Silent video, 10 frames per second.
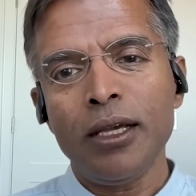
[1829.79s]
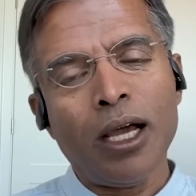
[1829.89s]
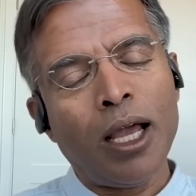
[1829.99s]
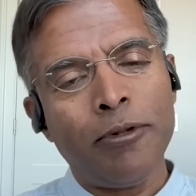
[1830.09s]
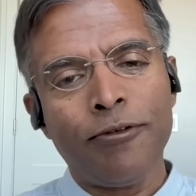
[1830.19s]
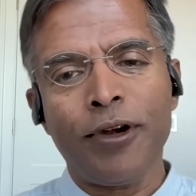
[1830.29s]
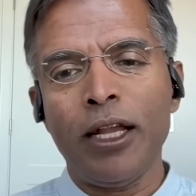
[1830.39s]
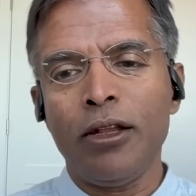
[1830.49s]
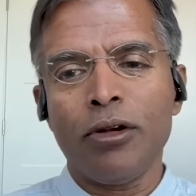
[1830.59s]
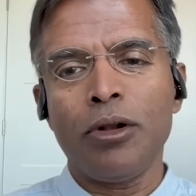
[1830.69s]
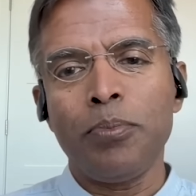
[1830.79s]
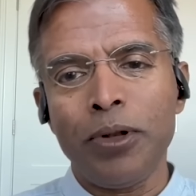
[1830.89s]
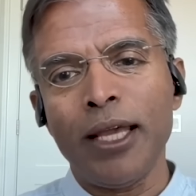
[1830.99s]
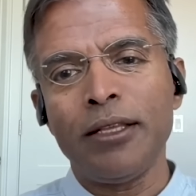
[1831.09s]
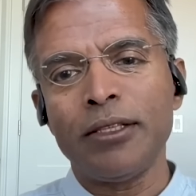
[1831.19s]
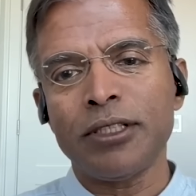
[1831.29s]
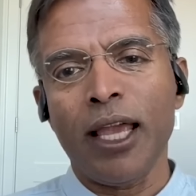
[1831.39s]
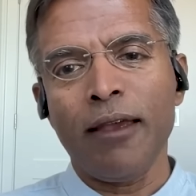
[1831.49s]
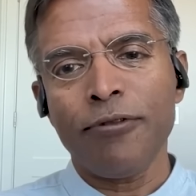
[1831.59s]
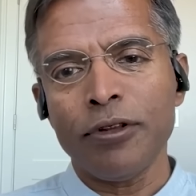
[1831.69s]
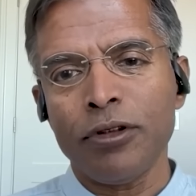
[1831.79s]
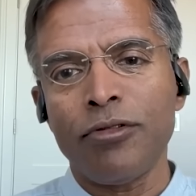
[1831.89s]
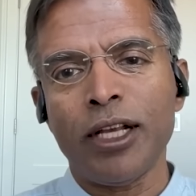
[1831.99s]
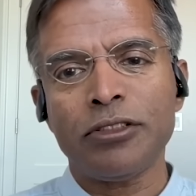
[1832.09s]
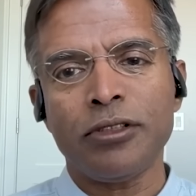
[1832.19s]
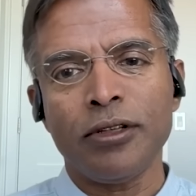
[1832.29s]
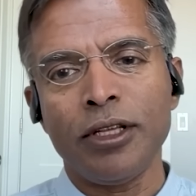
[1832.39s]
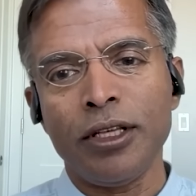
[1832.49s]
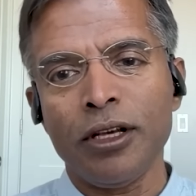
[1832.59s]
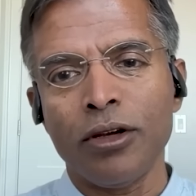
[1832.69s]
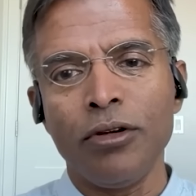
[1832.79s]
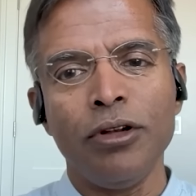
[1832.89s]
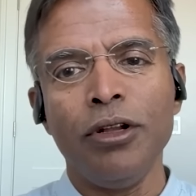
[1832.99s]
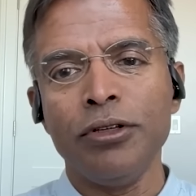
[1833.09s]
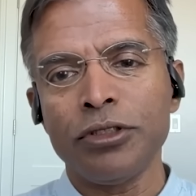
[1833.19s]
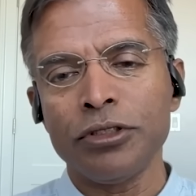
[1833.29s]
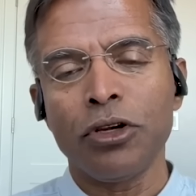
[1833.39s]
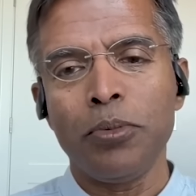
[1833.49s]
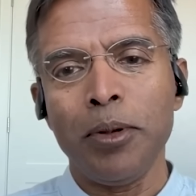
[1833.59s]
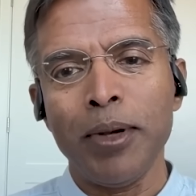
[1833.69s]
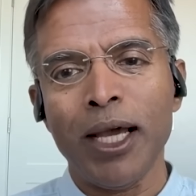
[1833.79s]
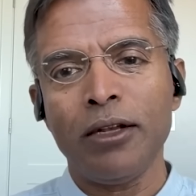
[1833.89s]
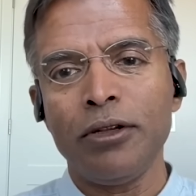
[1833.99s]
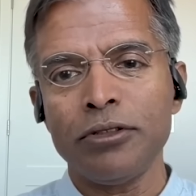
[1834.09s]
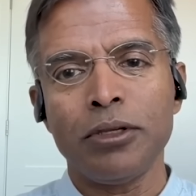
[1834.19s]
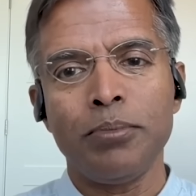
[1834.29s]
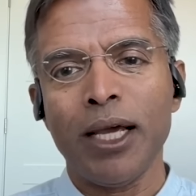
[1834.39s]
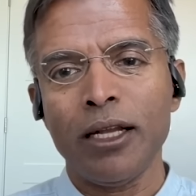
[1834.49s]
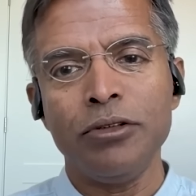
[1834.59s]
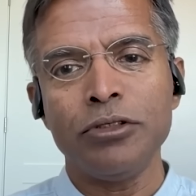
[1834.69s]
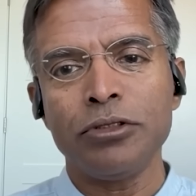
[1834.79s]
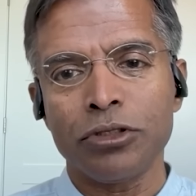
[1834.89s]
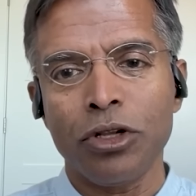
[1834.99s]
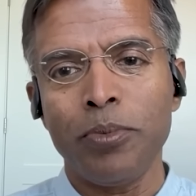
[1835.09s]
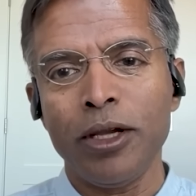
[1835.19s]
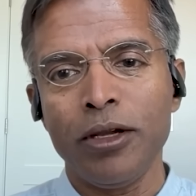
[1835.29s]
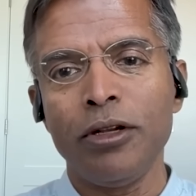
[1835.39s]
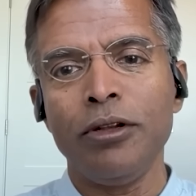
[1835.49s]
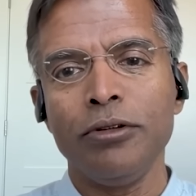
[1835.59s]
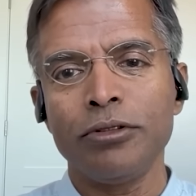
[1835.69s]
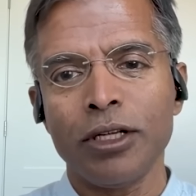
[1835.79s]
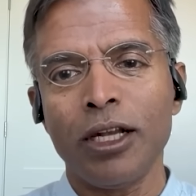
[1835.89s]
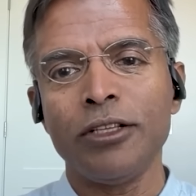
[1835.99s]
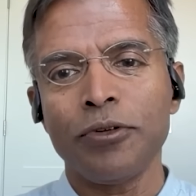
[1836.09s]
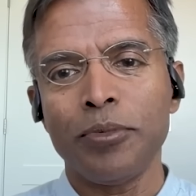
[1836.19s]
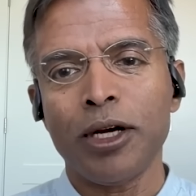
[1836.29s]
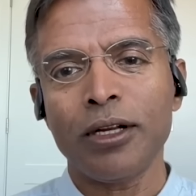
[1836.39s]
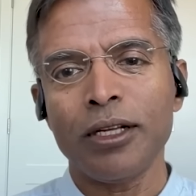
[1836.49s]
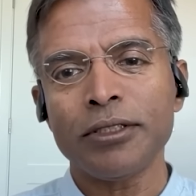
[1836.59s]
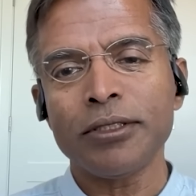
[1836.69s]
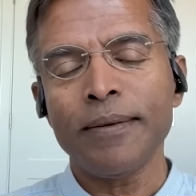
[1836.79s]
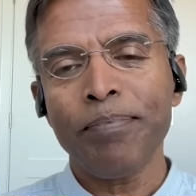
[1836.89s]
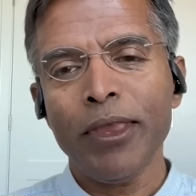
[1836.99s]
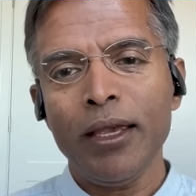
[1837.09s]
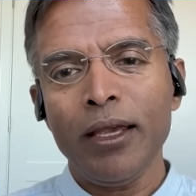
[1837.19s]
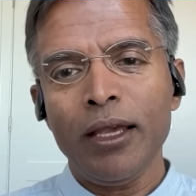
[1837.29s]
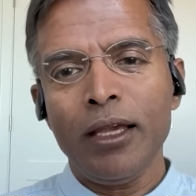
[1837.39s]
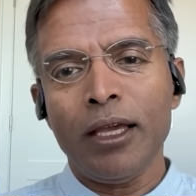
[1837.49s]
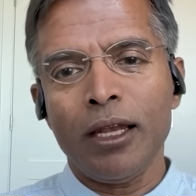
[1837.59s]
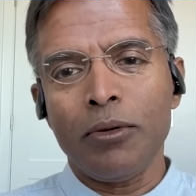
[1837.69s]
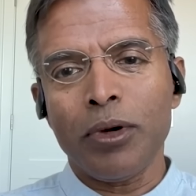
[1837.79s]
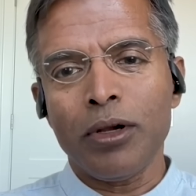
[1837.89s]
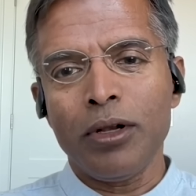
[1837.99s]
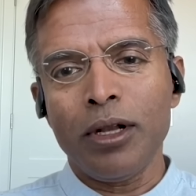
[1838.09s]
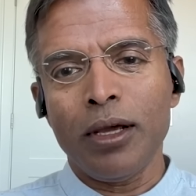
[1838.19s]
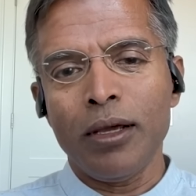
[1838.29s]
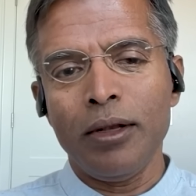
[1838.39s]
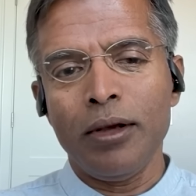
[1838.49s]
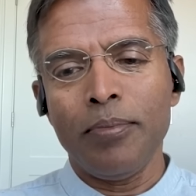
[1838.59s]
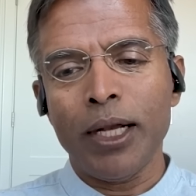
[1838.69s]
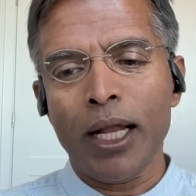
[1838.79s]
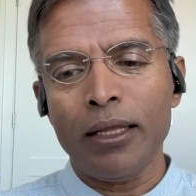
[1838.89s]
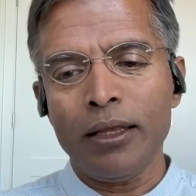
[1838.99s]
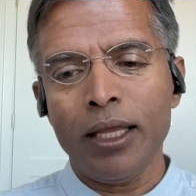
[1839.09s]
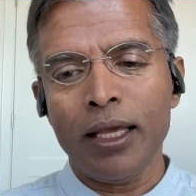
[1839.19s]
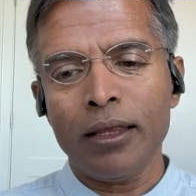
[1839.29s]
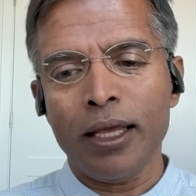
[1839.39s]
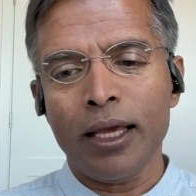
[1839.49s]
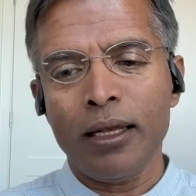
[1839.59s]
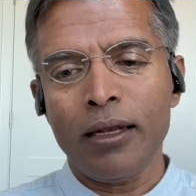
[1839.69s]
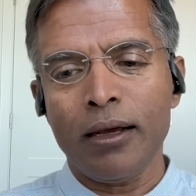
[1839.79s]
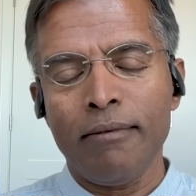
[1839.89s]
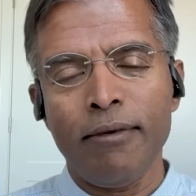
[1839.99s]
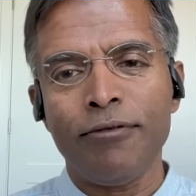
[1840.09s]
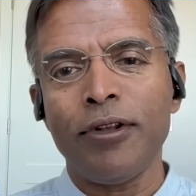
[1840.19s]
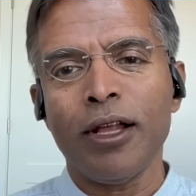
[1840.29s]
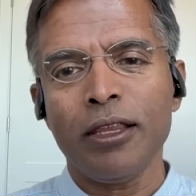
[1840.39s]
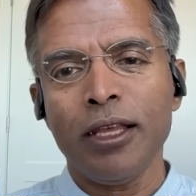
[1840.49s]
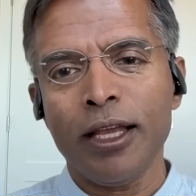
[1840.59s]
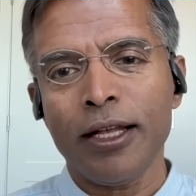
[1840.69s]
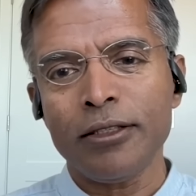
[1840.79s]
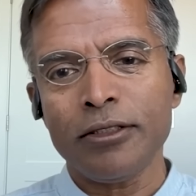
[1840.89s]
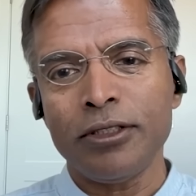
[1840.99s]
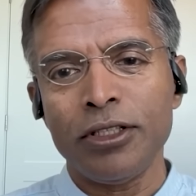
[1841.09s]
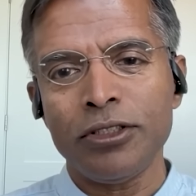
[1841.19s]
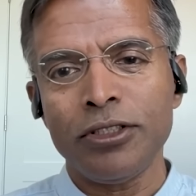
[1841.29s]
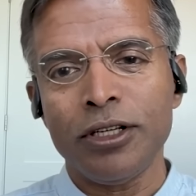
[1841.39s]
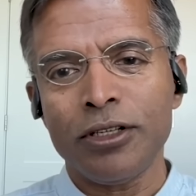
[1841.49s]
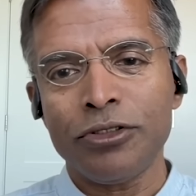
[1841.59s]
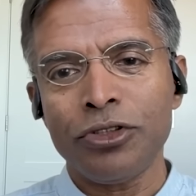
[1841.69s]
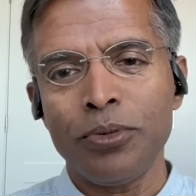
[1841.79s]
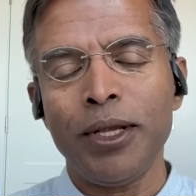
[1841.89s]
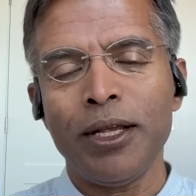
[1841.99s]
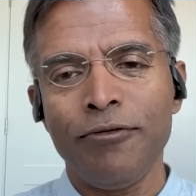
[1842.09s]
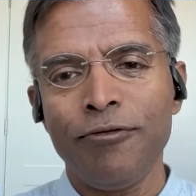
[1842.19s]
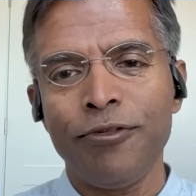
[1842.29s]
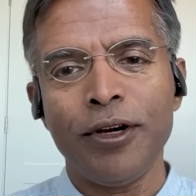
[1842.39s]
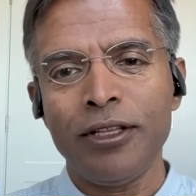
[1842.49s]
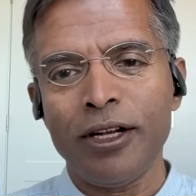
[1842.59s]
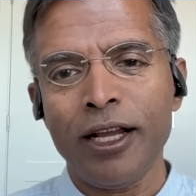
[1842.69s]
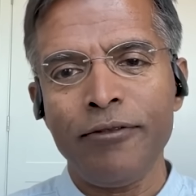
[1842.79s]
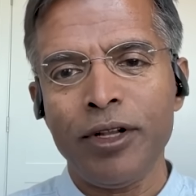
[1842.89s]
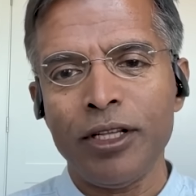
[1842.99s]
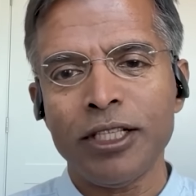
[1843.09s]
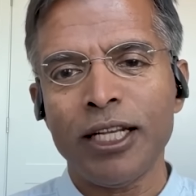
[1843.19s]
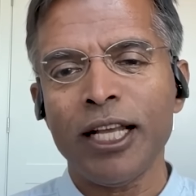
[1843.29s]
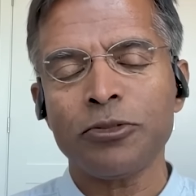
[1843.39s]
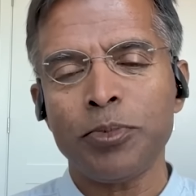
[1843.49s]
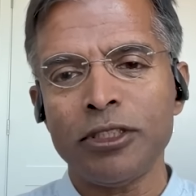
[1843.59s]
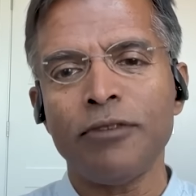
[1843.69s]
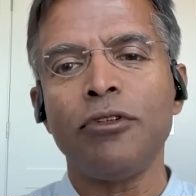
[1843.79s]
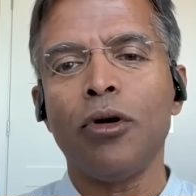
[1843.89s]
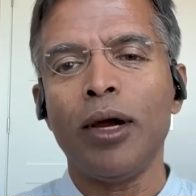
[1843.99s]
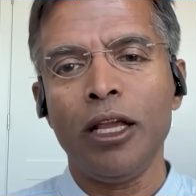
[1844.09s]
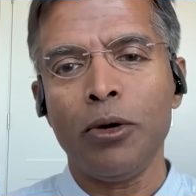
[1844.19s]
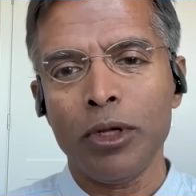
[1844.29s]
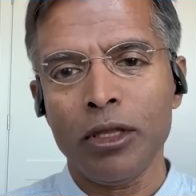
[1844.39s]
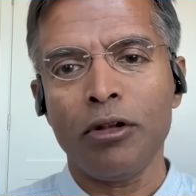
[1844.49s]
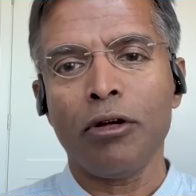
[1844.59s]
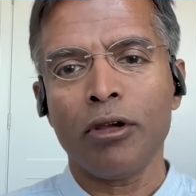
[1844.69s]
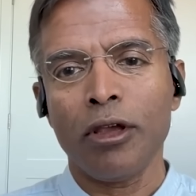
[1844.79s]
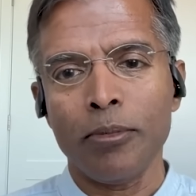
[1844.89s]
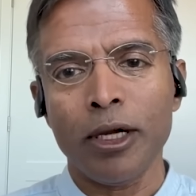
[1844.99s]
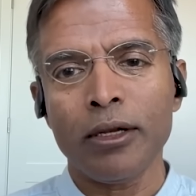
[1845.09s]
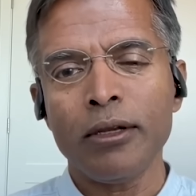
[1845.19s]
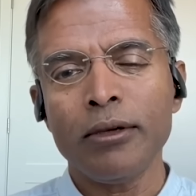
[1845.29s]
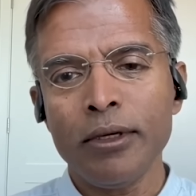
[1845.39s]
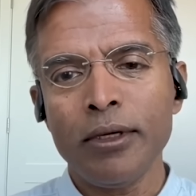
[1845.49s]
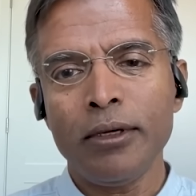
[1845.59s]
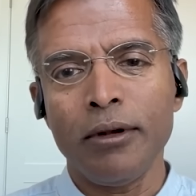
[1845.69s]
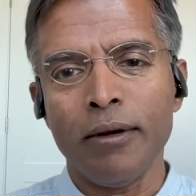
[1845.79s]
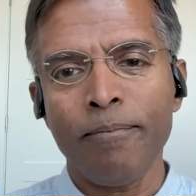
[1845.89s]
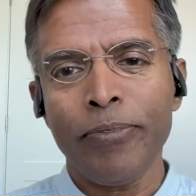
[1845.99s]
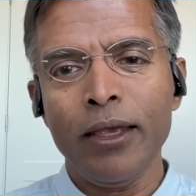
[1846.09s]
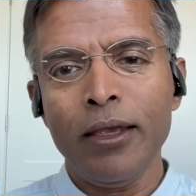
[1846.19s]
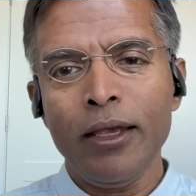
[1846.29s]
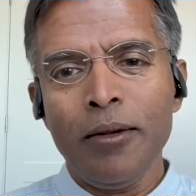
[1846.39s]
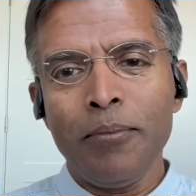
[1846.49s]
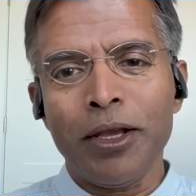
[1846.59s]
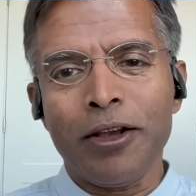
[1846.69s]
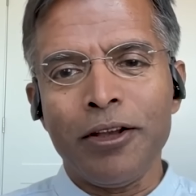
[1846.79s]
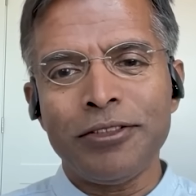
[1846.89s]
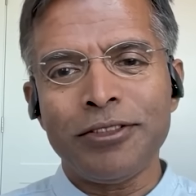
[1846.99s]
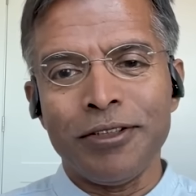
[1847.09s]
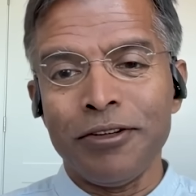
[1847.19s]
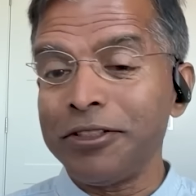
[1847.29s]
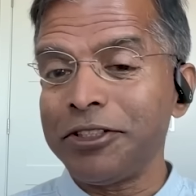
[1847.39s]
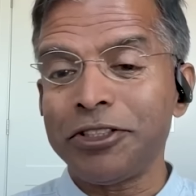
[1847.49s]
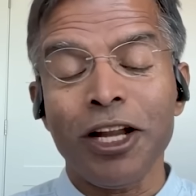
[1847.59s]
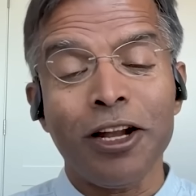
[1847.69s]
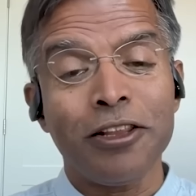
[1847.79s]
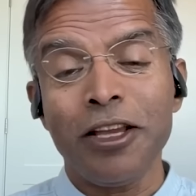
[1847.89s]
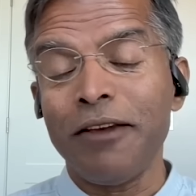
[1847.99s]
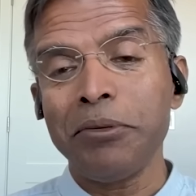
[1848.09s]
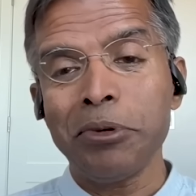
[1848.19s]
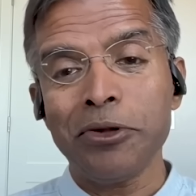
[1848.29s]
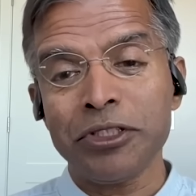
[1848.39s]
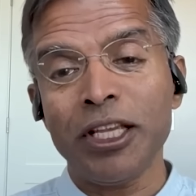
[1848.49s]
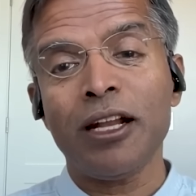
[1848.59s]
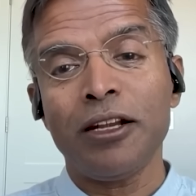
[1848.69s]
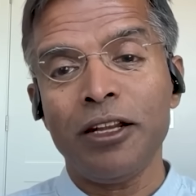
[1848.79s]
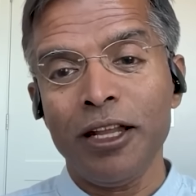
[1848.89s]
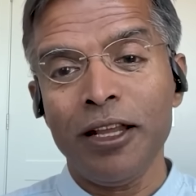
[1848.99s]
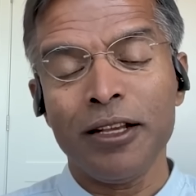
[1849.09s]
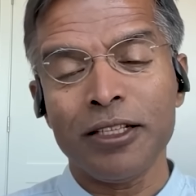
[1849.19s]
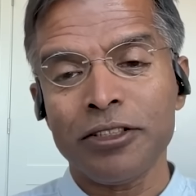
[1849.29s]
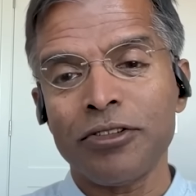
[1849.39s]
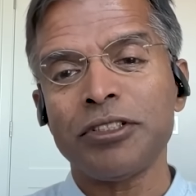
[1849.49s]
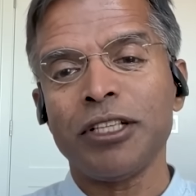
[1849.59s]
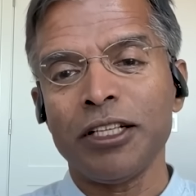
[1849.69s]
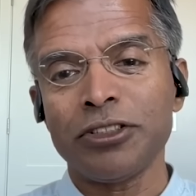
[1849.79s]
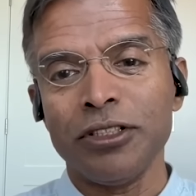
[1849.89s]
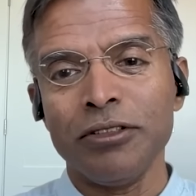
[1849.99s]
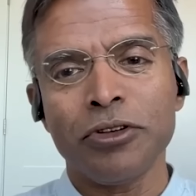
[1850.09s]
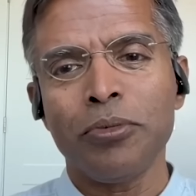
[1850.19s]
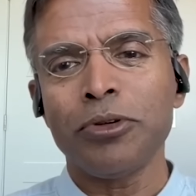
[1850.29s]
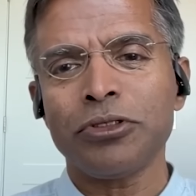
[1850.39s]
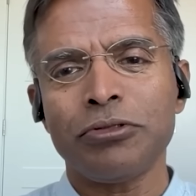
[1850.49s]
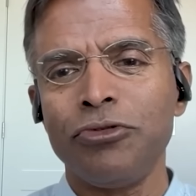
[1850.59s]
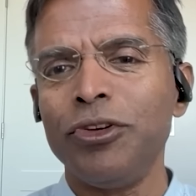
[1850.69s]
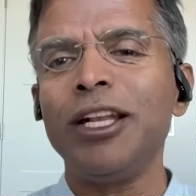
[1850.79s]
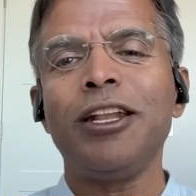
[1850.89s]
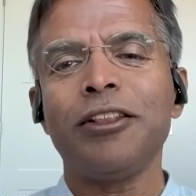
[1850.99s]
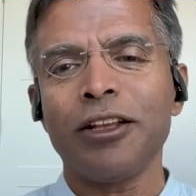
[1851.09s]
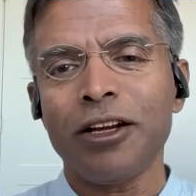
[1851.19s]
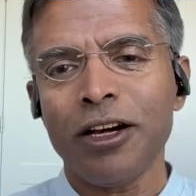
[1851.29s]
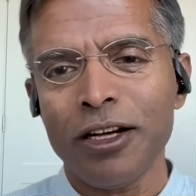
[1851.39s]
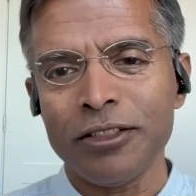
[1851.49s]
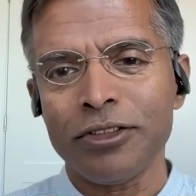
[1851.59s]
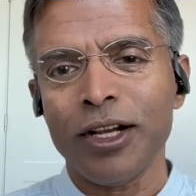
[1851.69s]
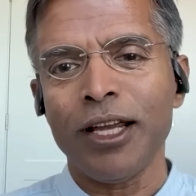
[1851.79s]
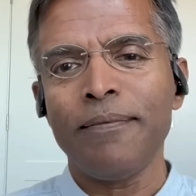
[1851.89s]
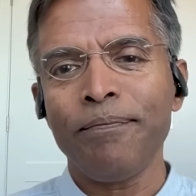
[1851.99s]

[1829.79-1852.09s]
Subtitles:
I'm afraid you're going to play this game for the rest of the year. Good news is going to be bad news, and bad news is going to be good news, at least for markets. And we're going to, you know, but I think that if nothing else, this year should be in further evidence that experts have no idea what they're talking about. You know, because, you know, at the start of the year, everybody was guaranteeing us a recession. It's almost written in the cards, right?